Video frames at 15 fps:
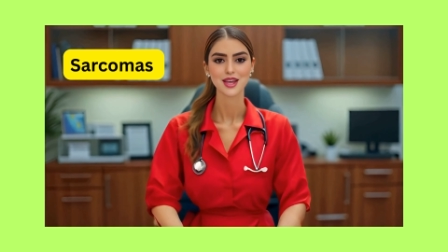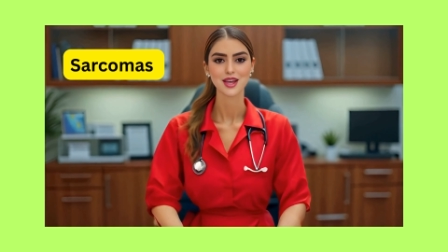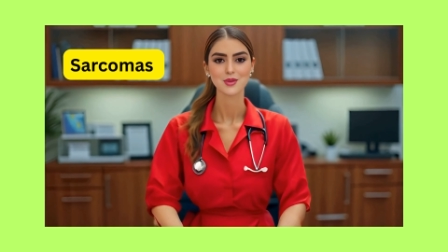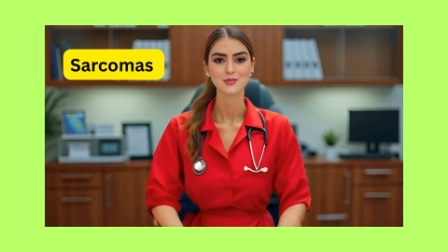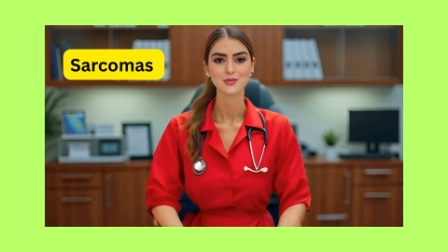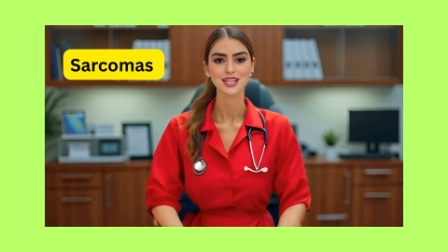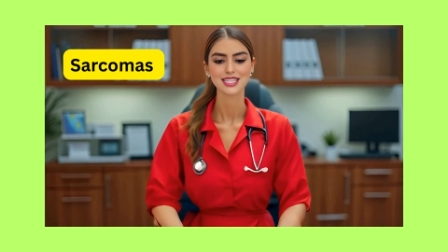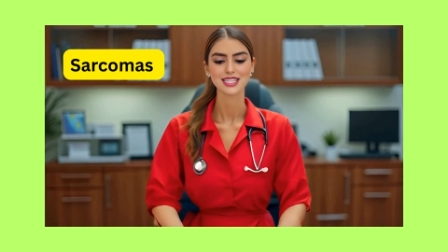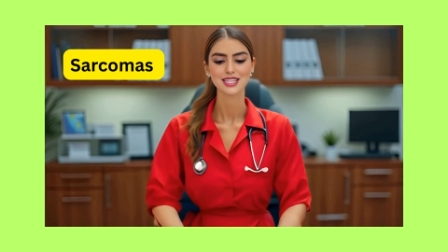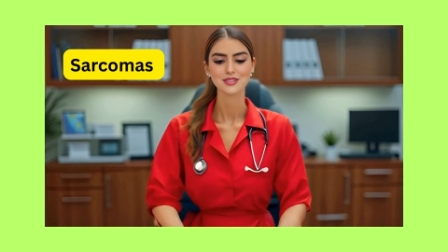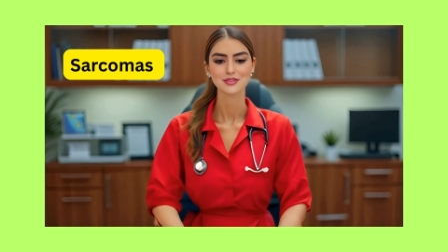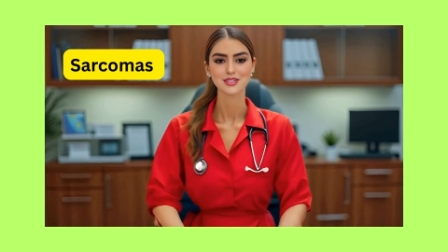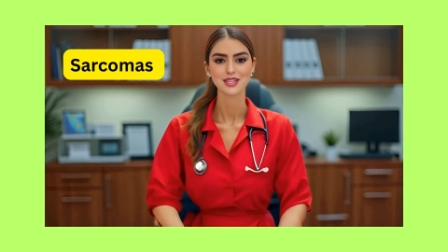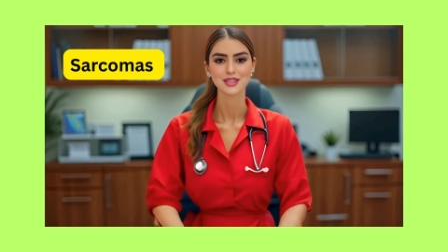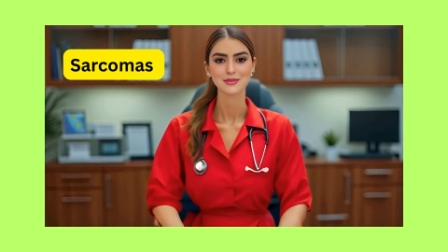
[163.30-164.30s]

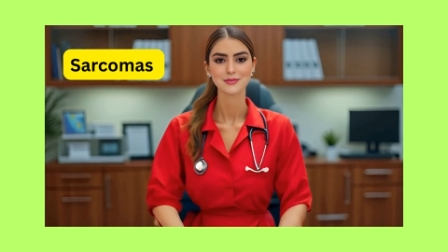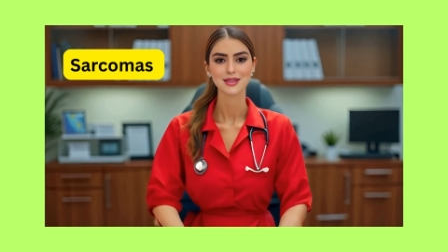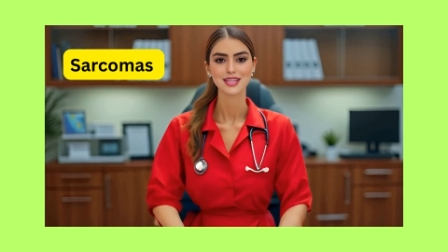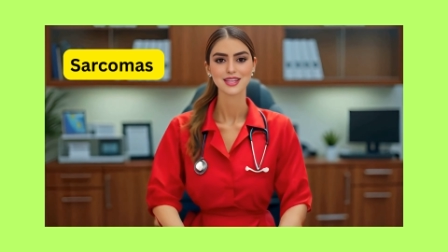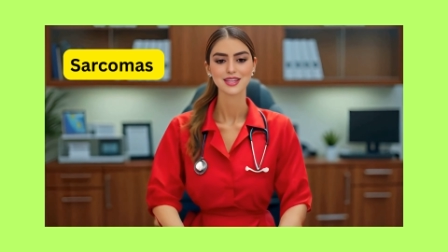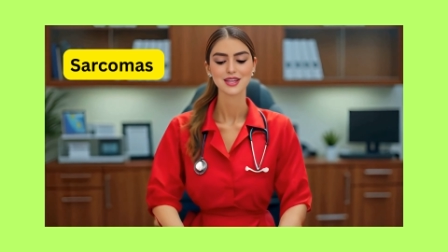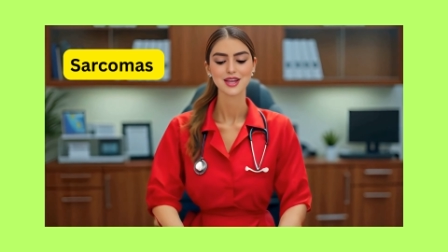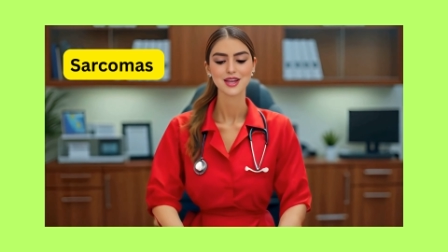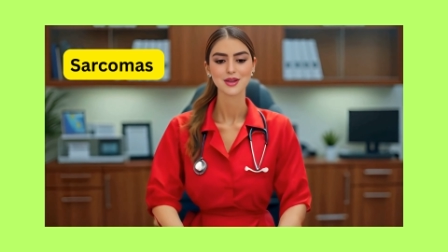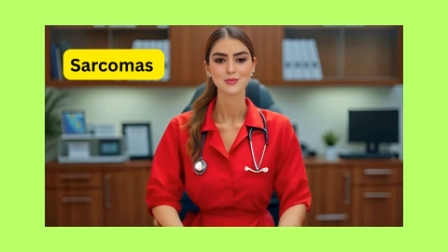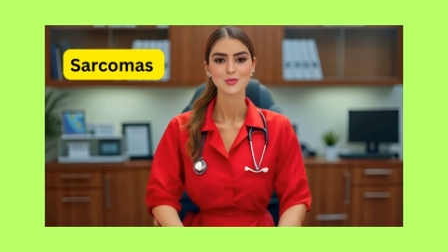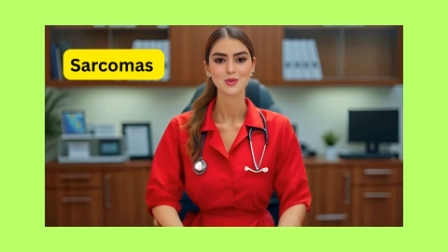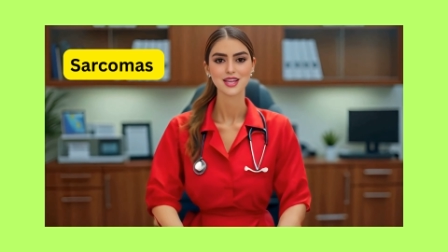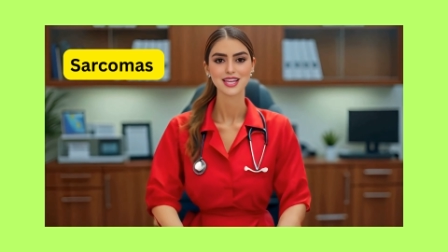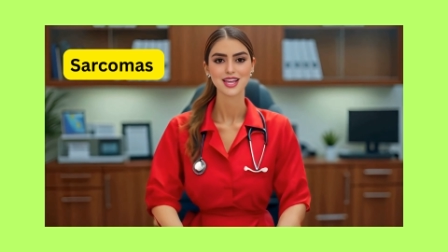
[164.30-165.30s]
Radiotherapy.
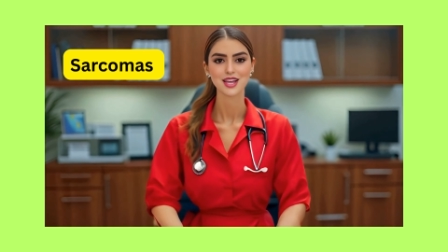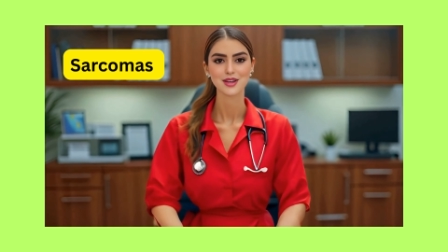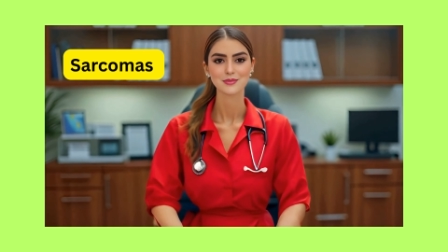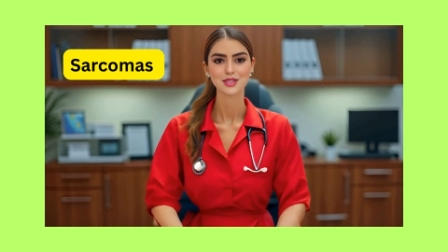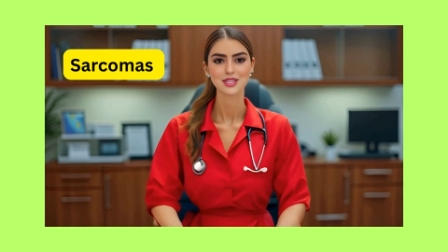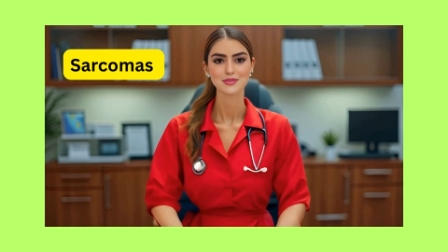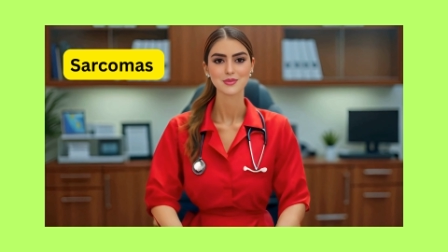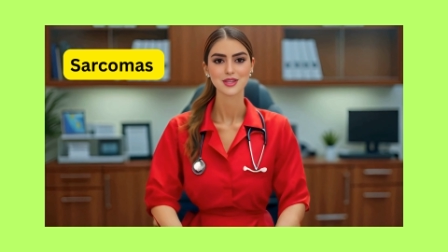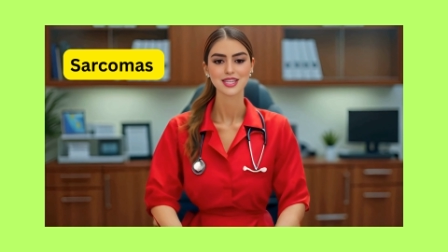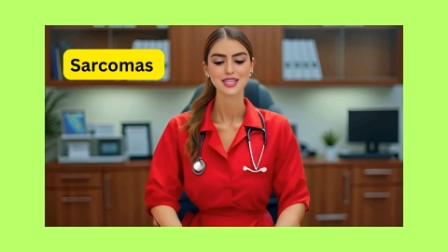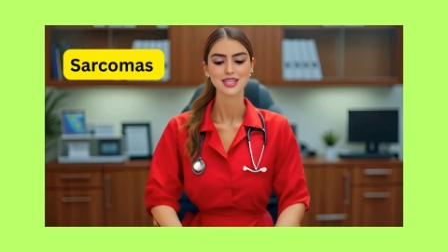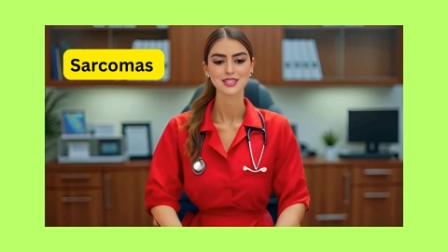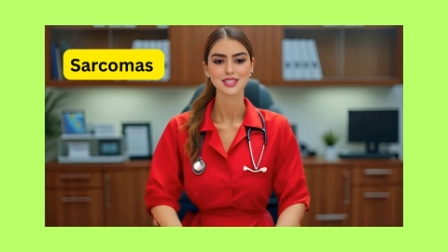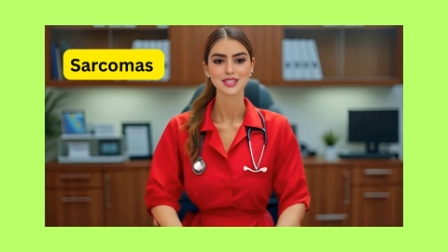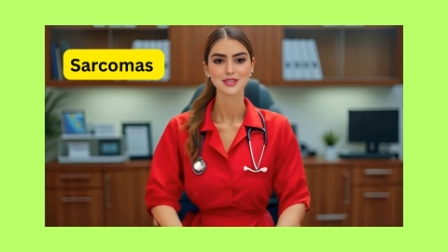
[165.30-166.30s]
Preoperative
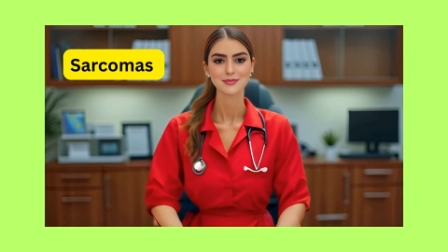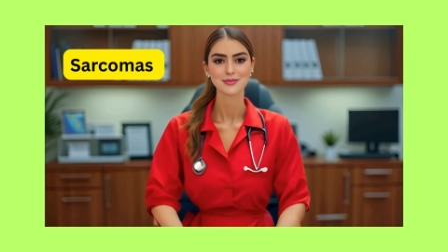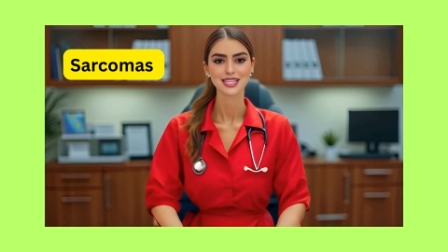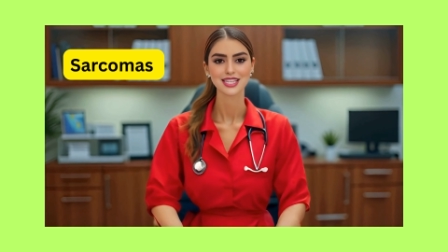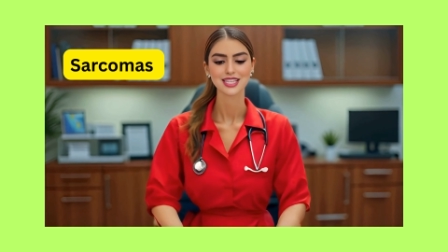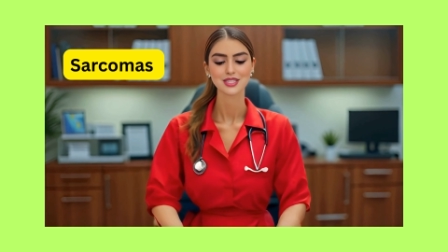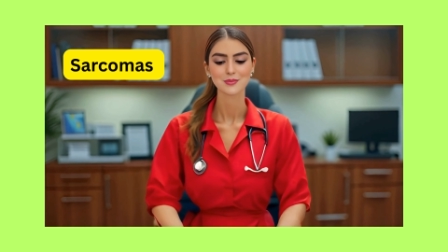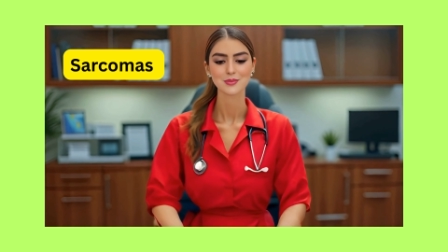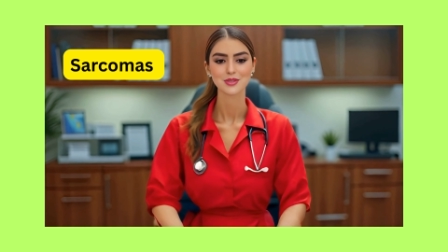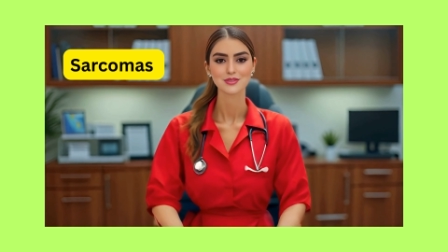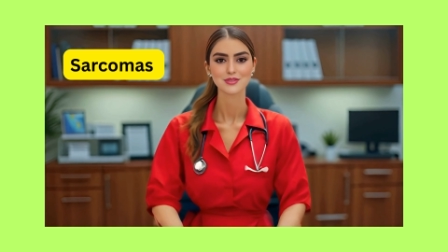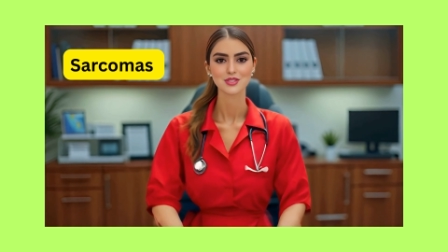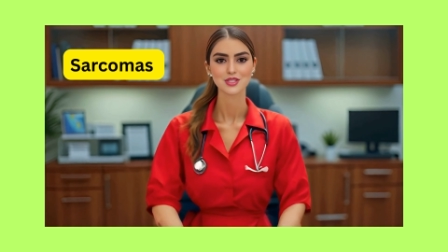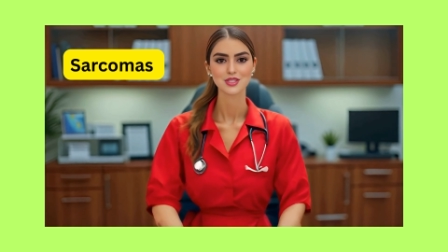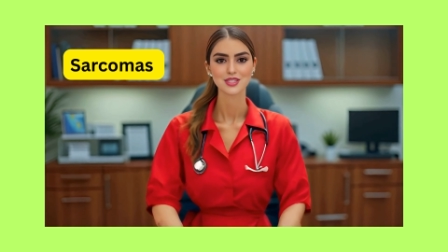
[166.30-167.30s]
radiotherapy is
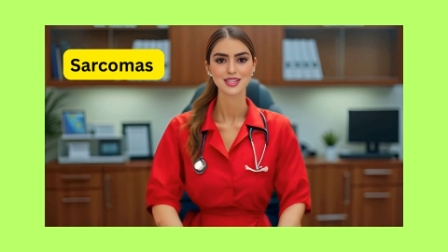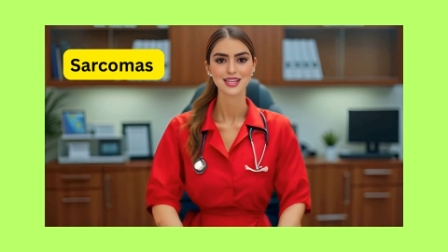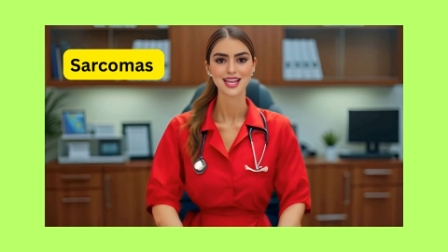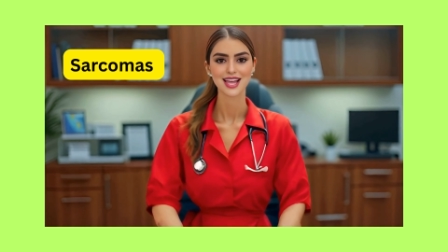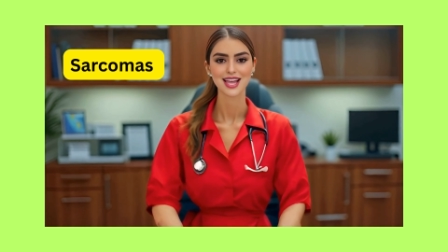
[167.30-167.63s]
preferred